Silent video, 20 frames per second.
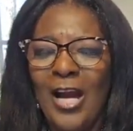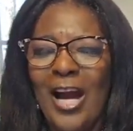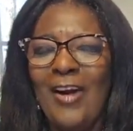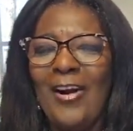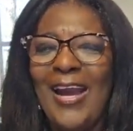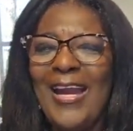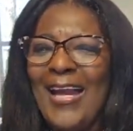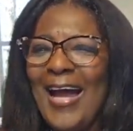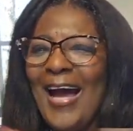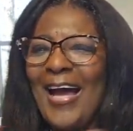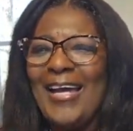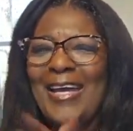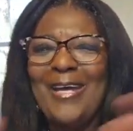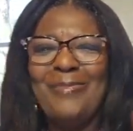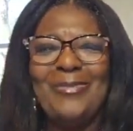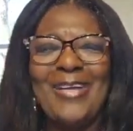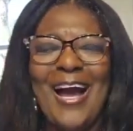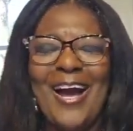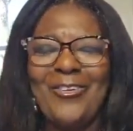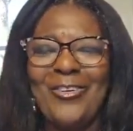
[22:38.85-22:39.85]
All right. I
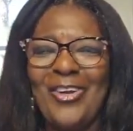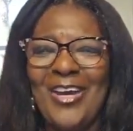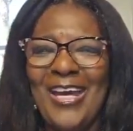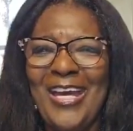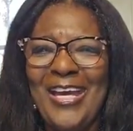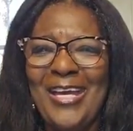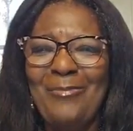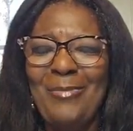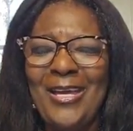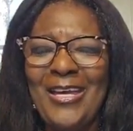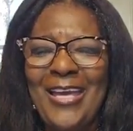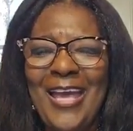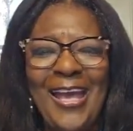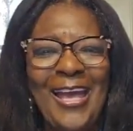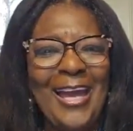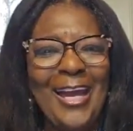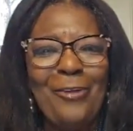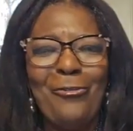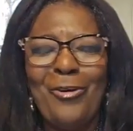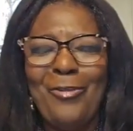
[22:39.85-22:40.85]
am Dr. Amy.
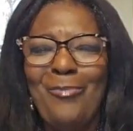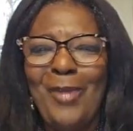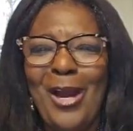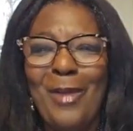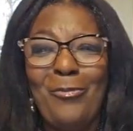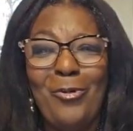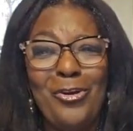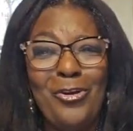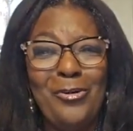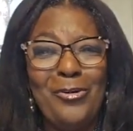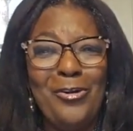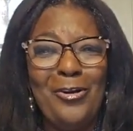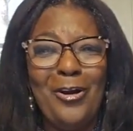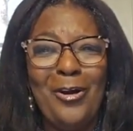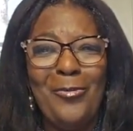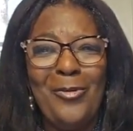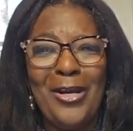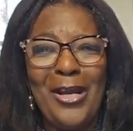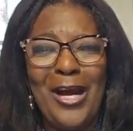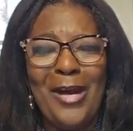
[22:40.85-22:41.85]
And remember, you
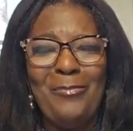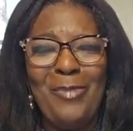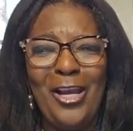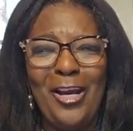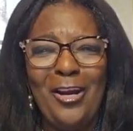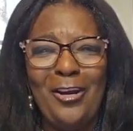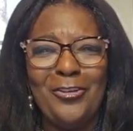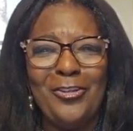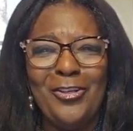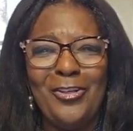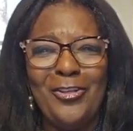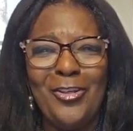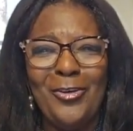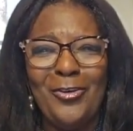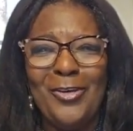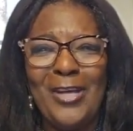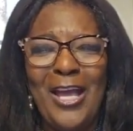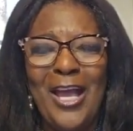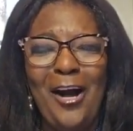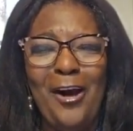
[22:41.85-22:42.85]
know what I'm here to
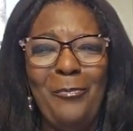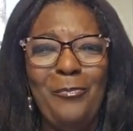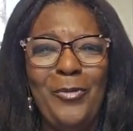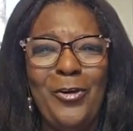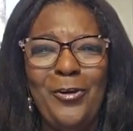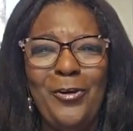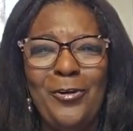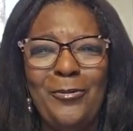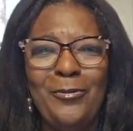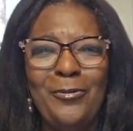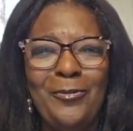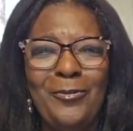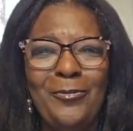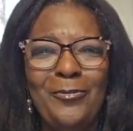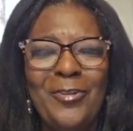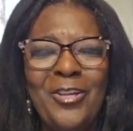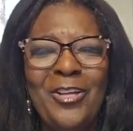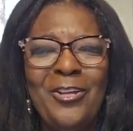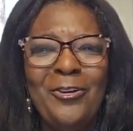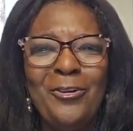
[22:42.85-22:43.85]
do, to help you
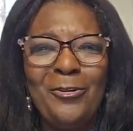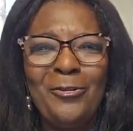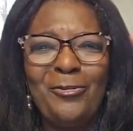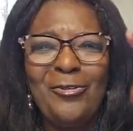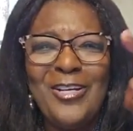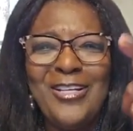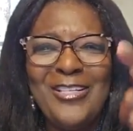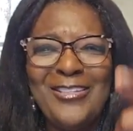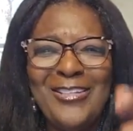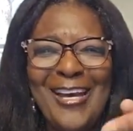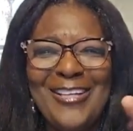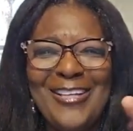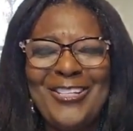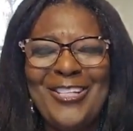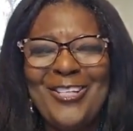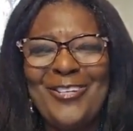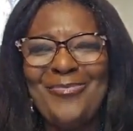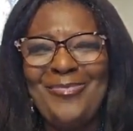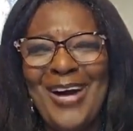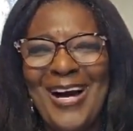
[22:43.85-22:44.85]
reset
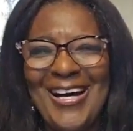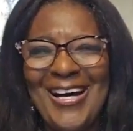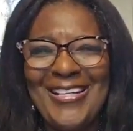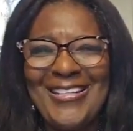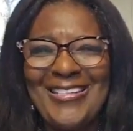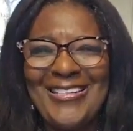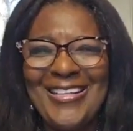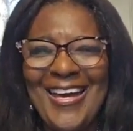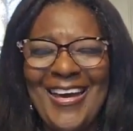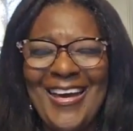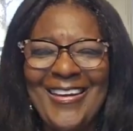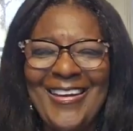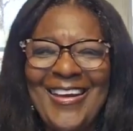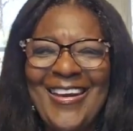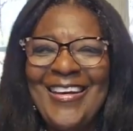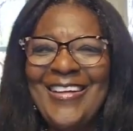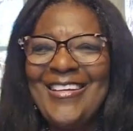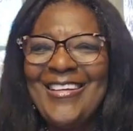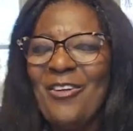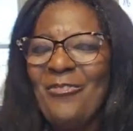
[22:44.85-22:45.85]
your mindset,
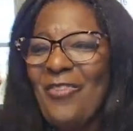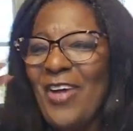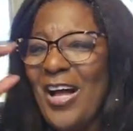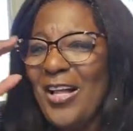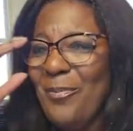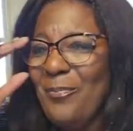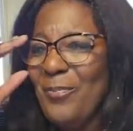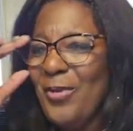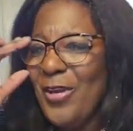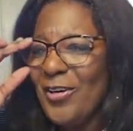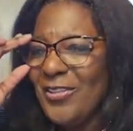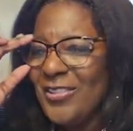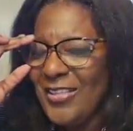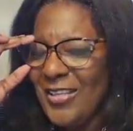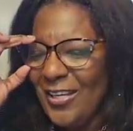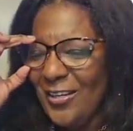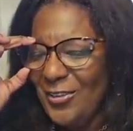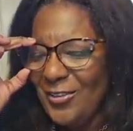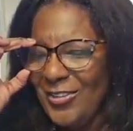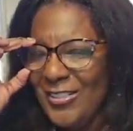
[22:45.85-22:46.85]
develop your
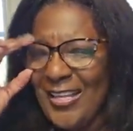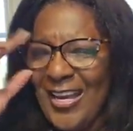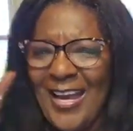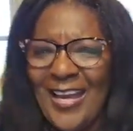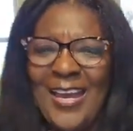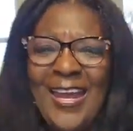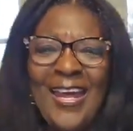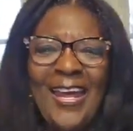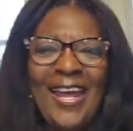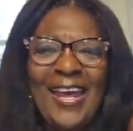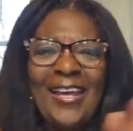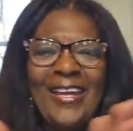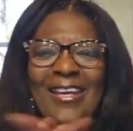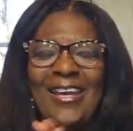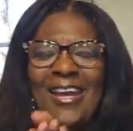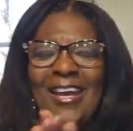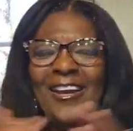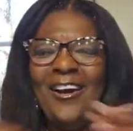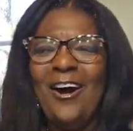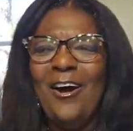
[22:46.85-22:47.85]
skill set, and
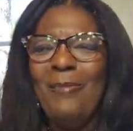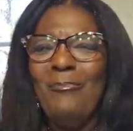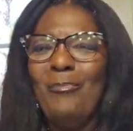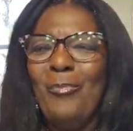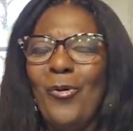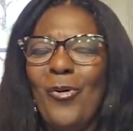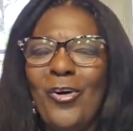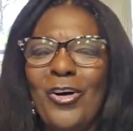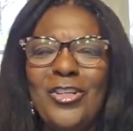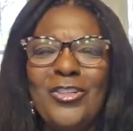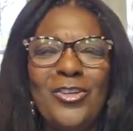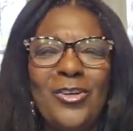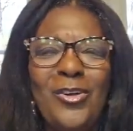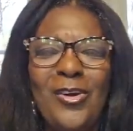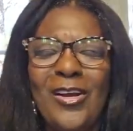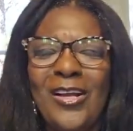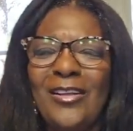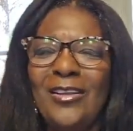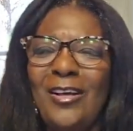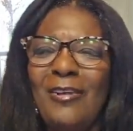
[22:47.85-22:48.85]
get on board so you
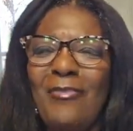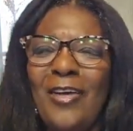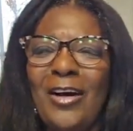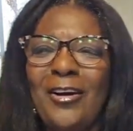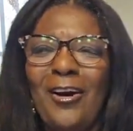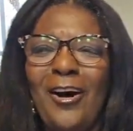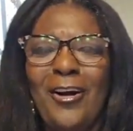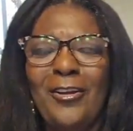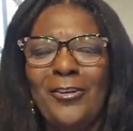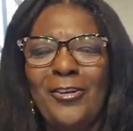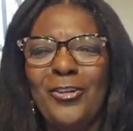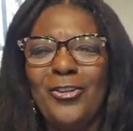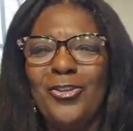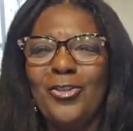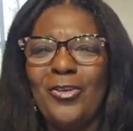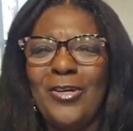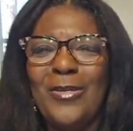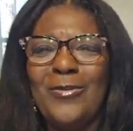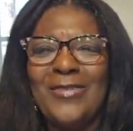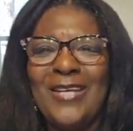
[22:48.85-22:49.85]
can live out all of those
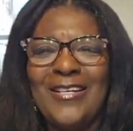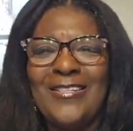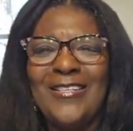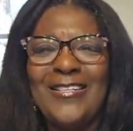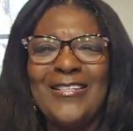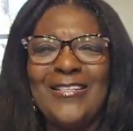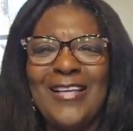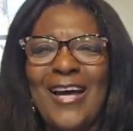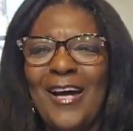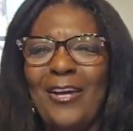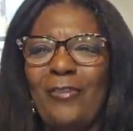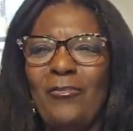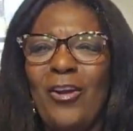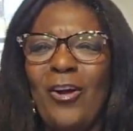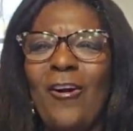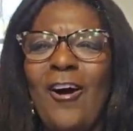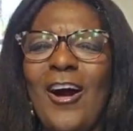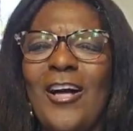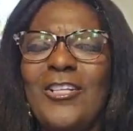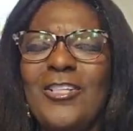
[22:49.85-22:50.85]
dreams that's inside of
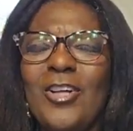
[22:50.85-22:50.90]
your heart.